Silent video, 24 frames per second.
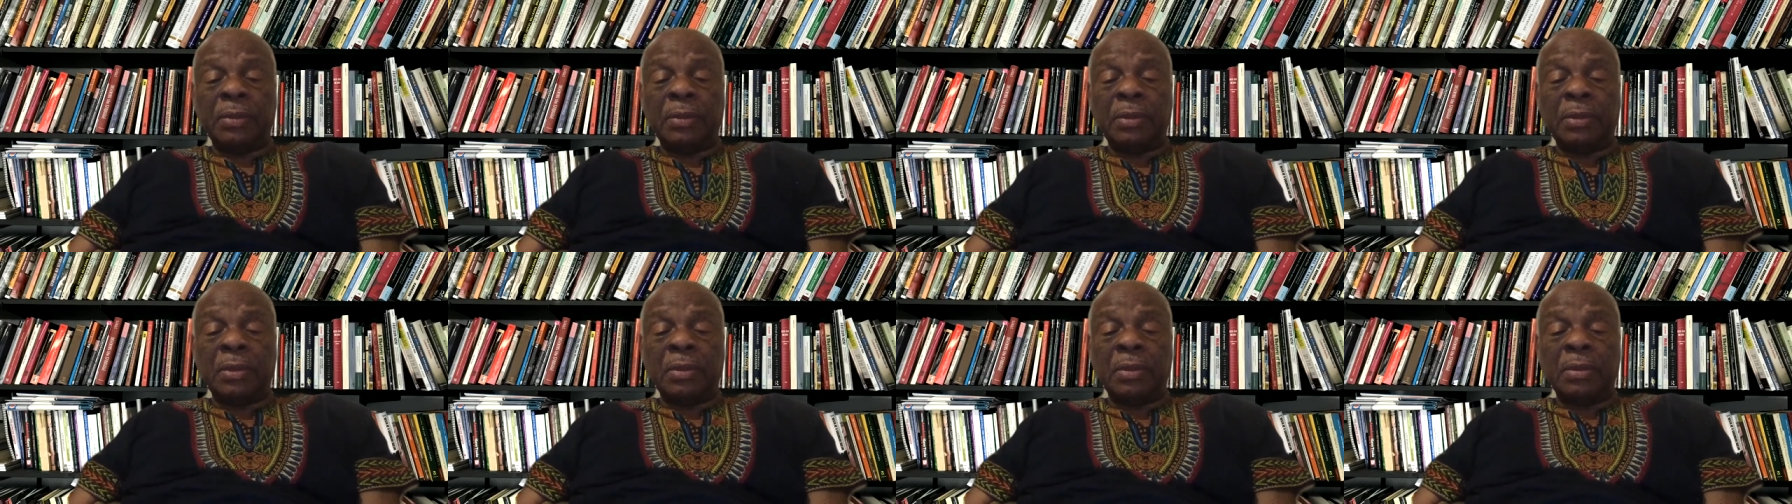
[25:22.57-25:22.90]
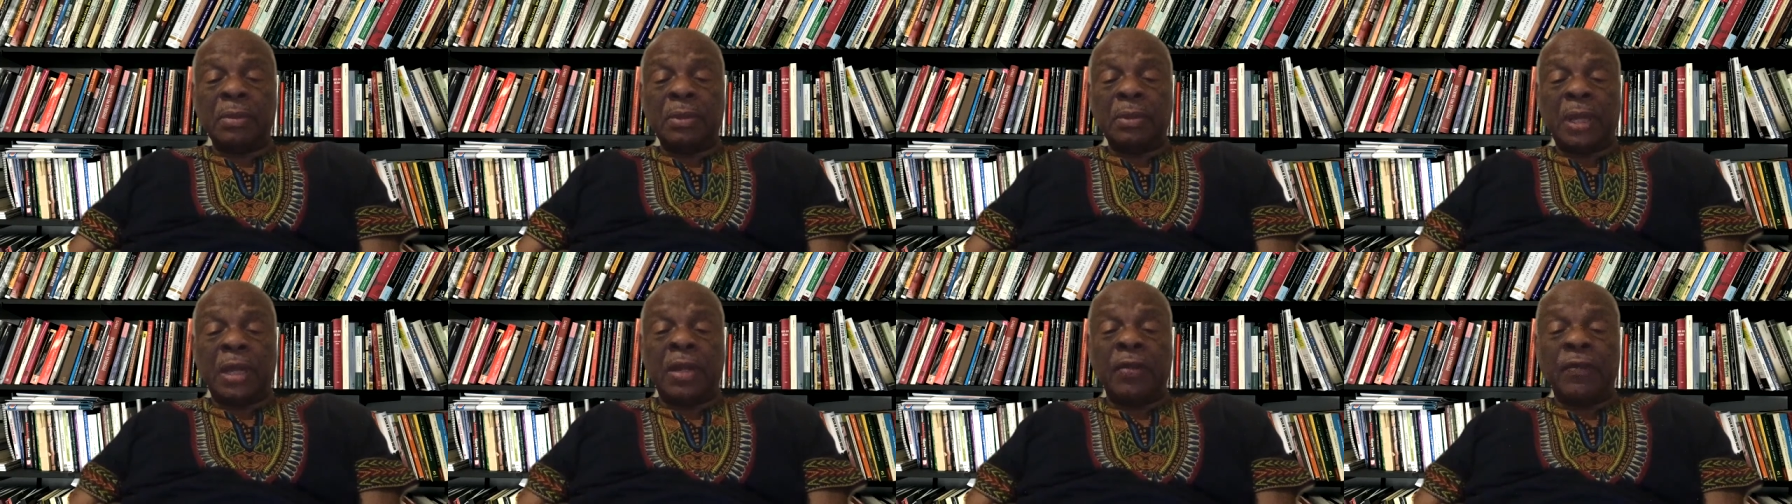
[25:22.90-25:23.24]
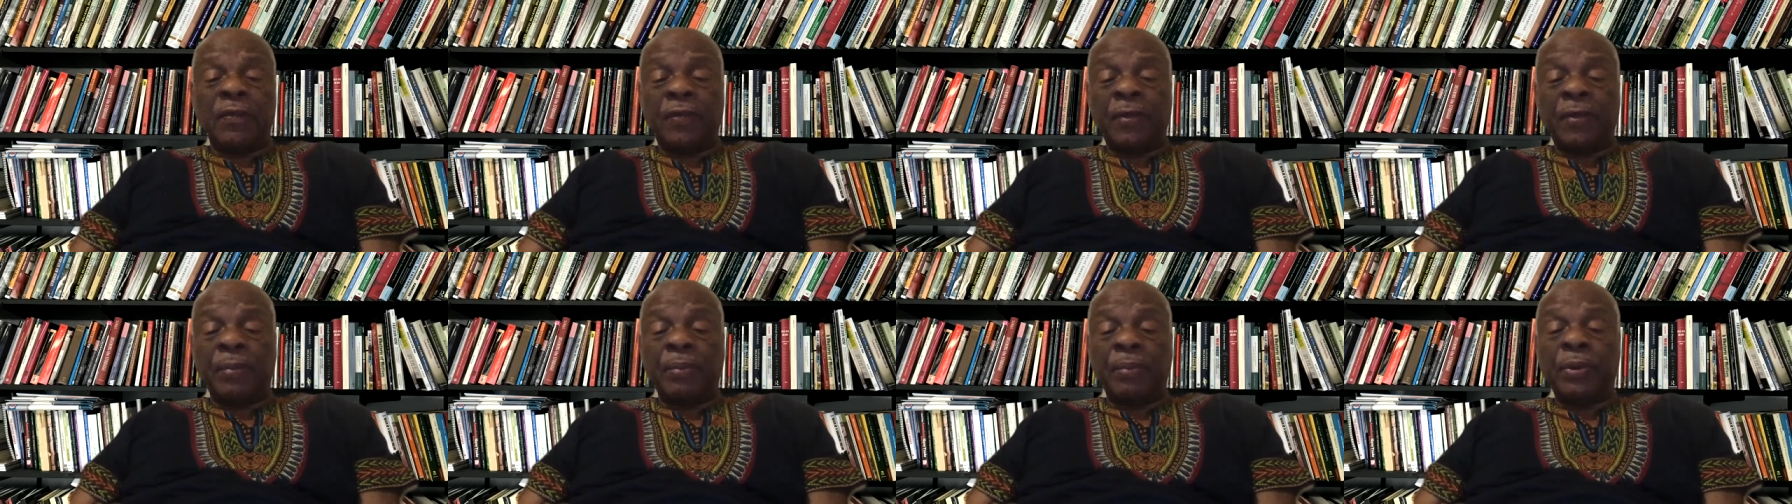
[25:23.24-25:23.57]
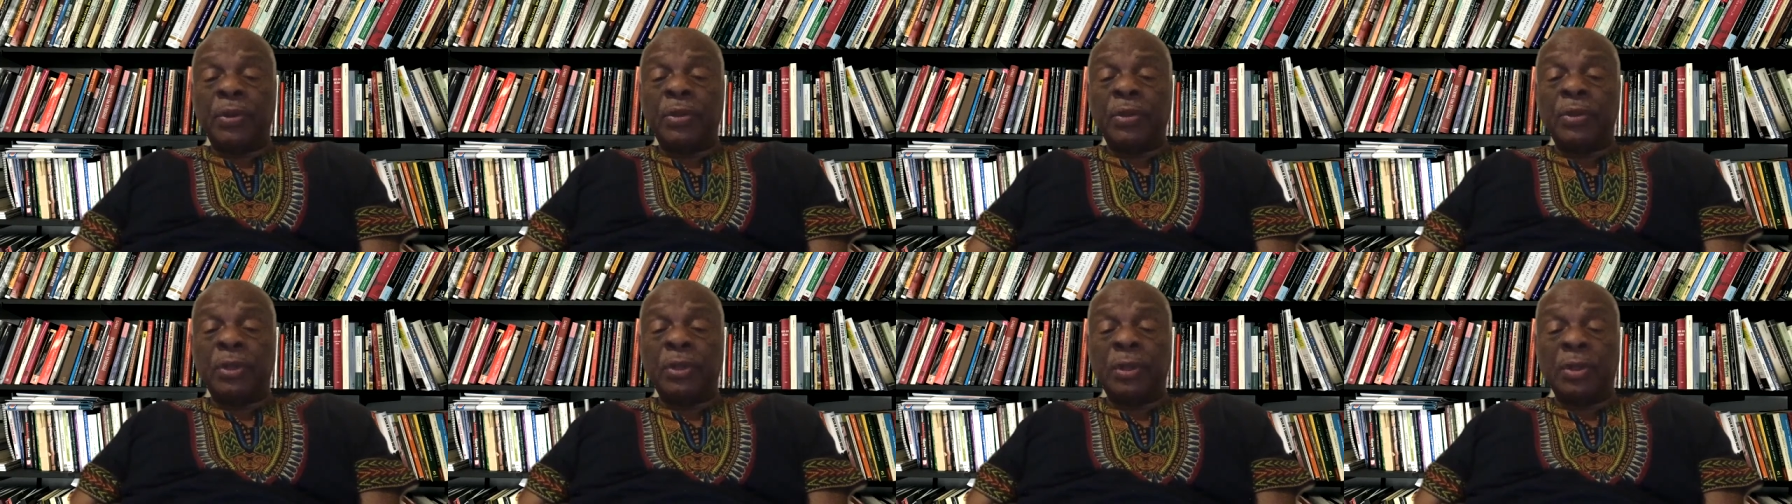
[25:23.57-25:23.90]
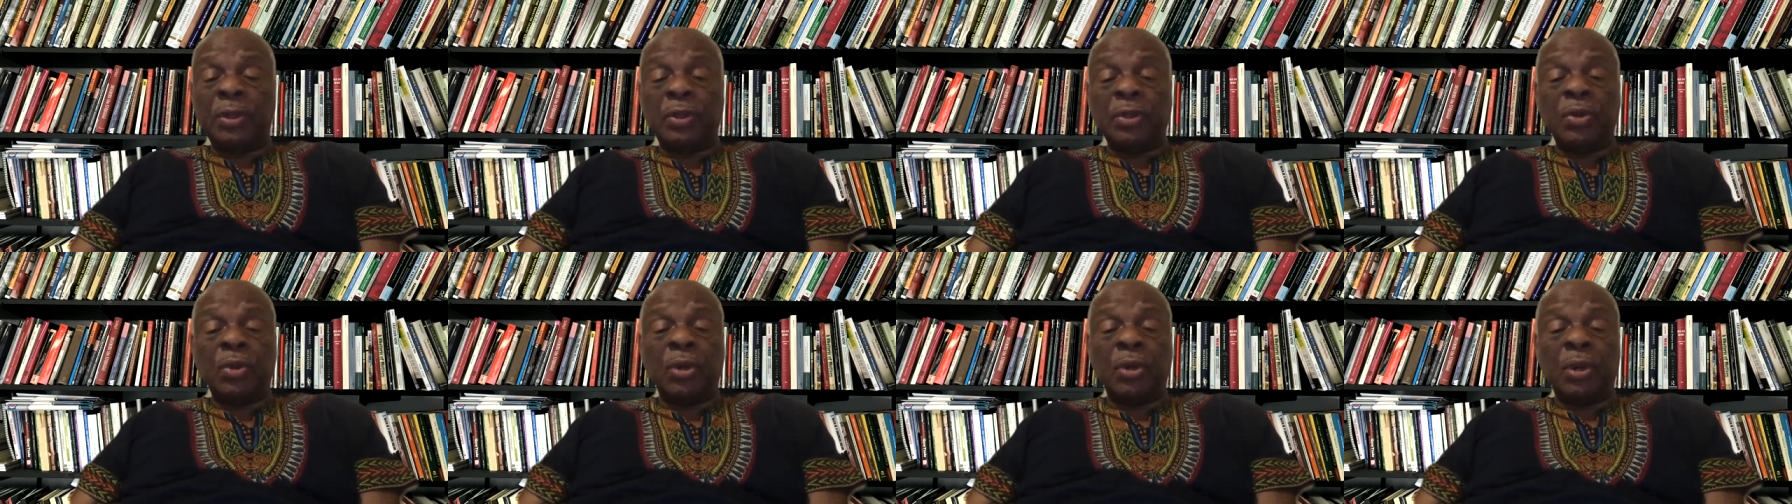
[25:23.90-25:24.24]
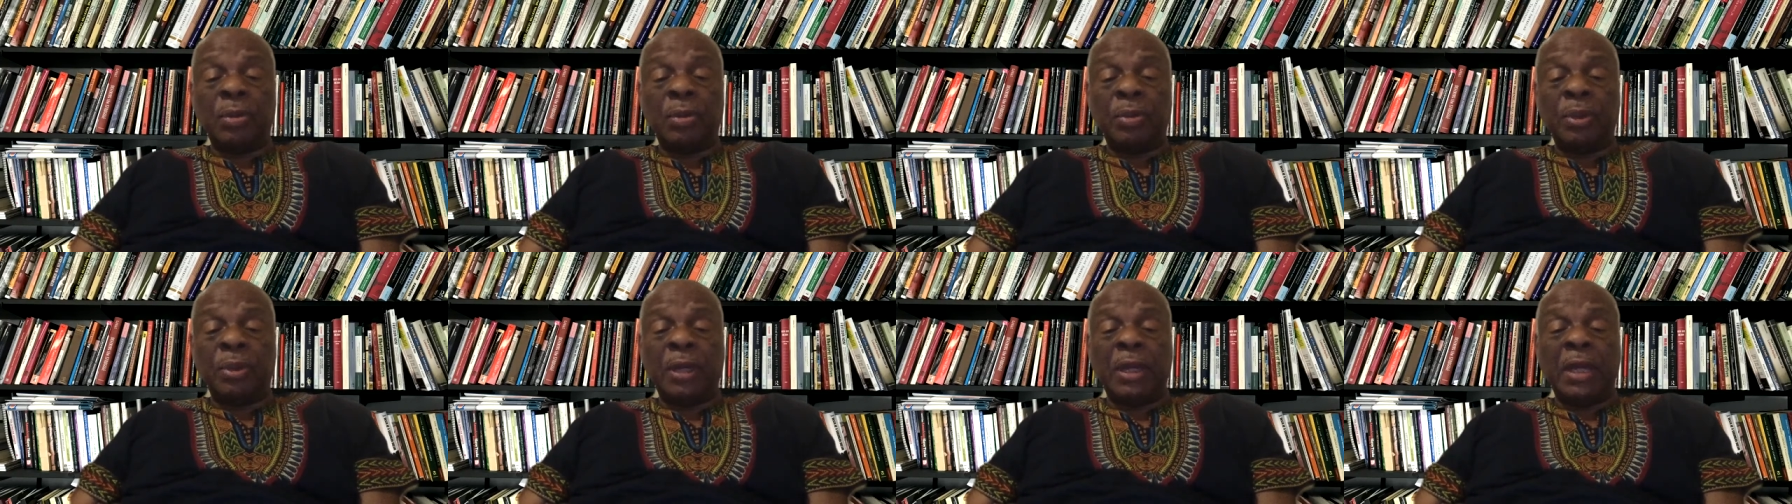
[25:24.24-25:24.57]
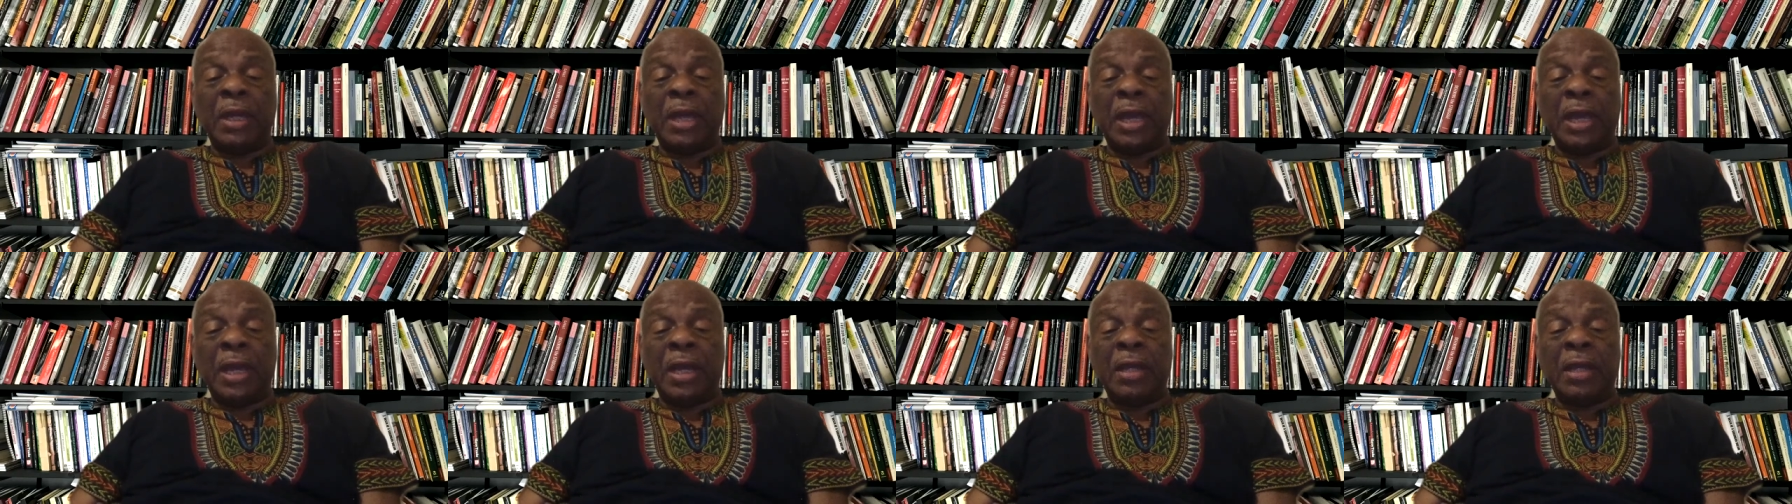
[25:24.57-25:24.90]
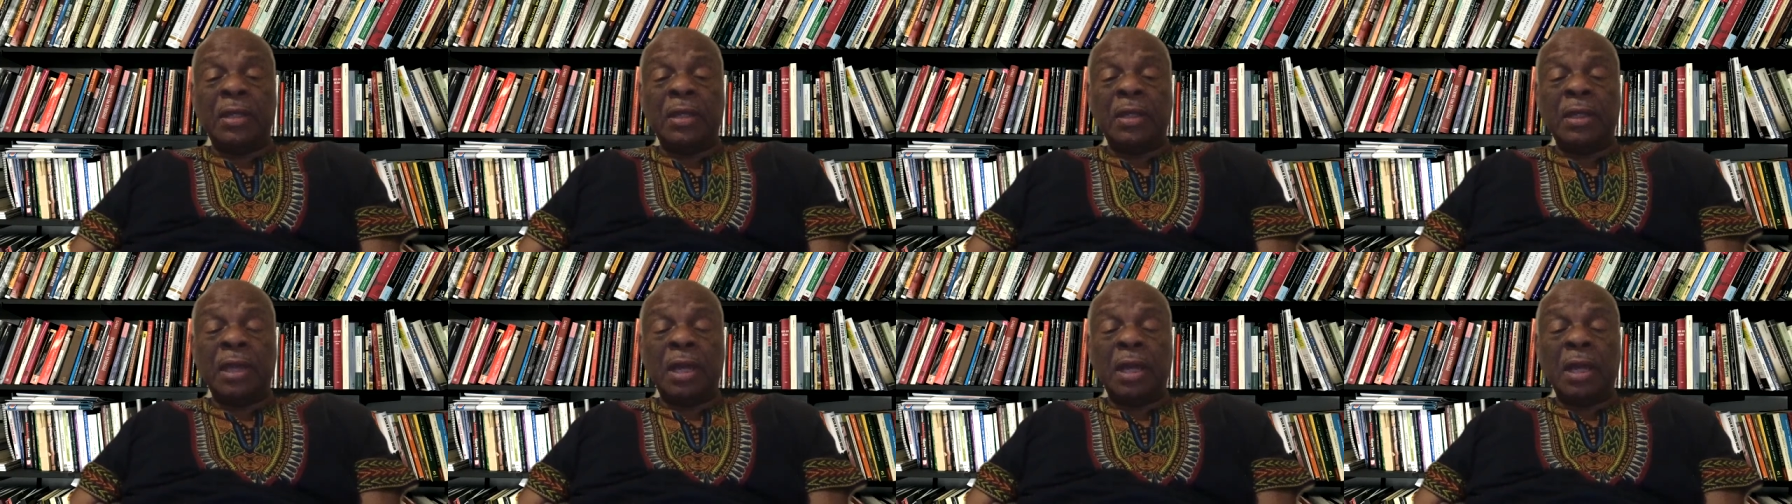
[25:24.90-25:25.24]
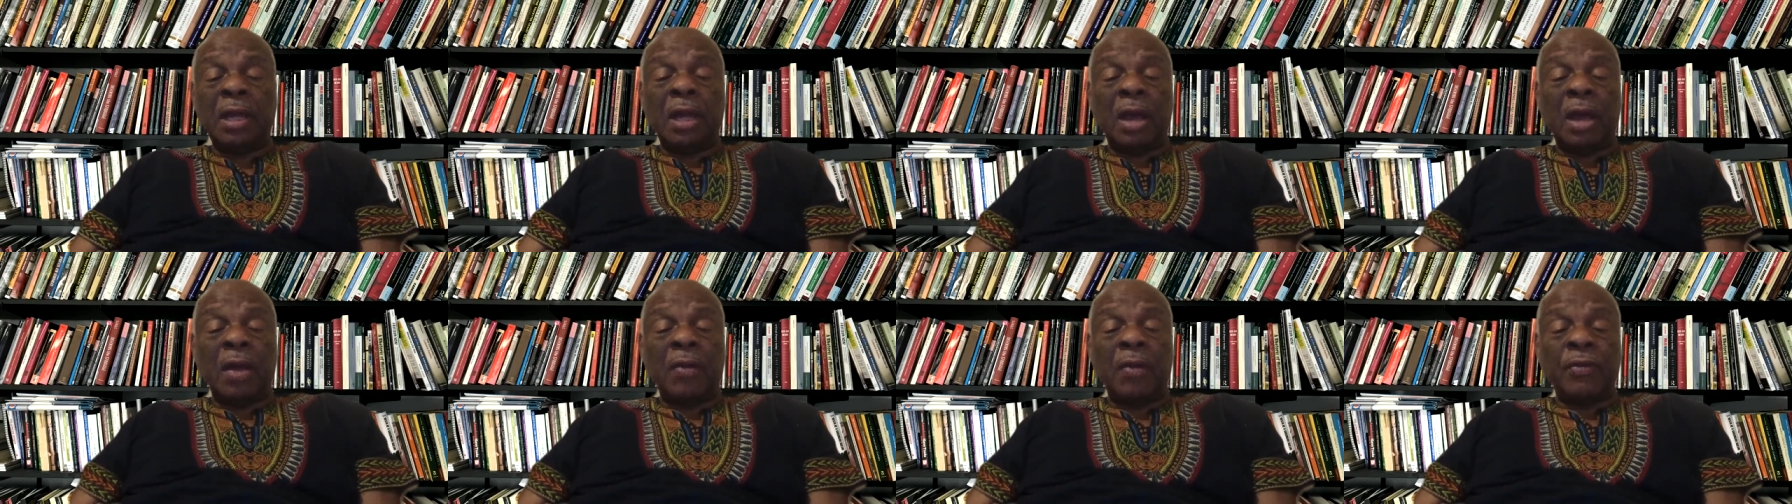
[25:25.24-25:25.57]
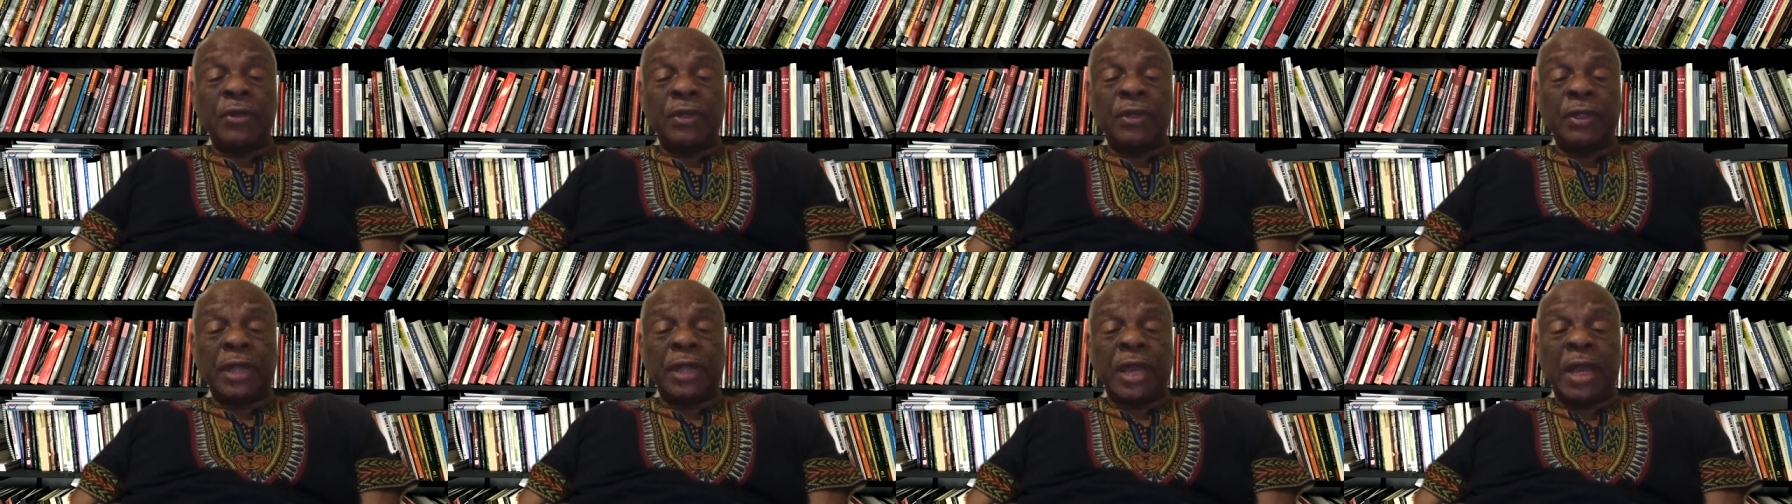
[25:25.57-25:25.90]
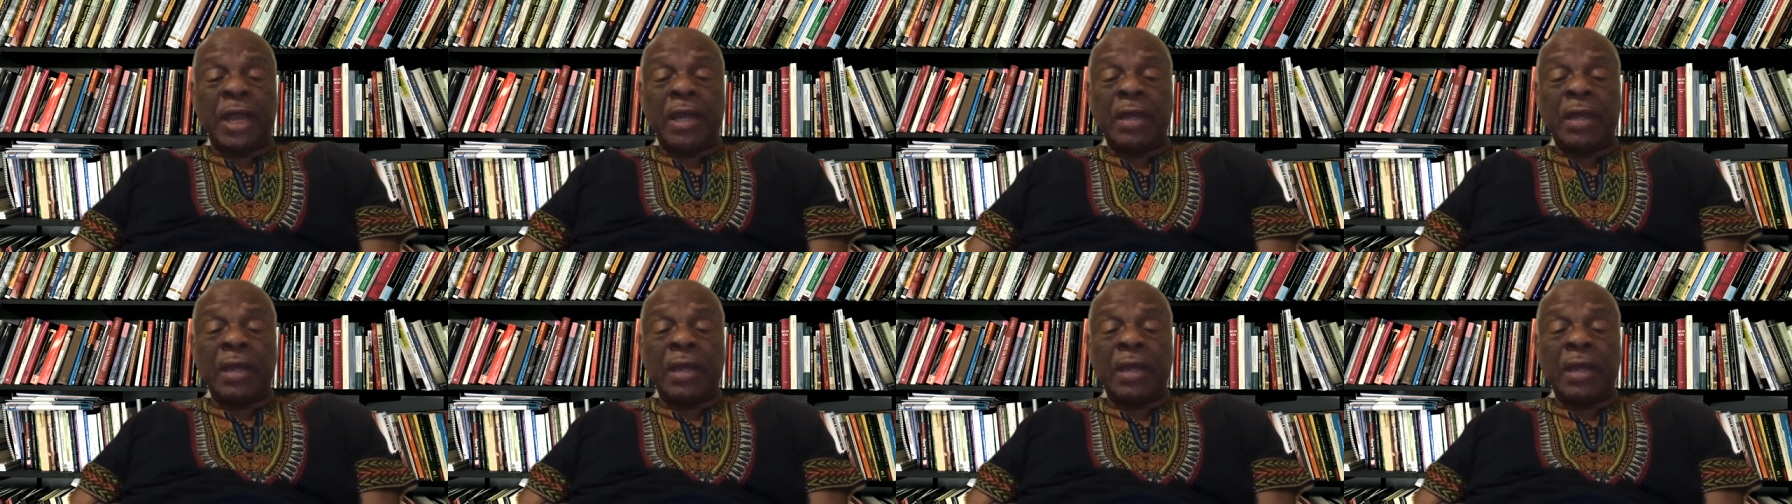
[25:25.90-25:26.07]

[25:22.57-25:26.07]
That if a person is going to be head of state,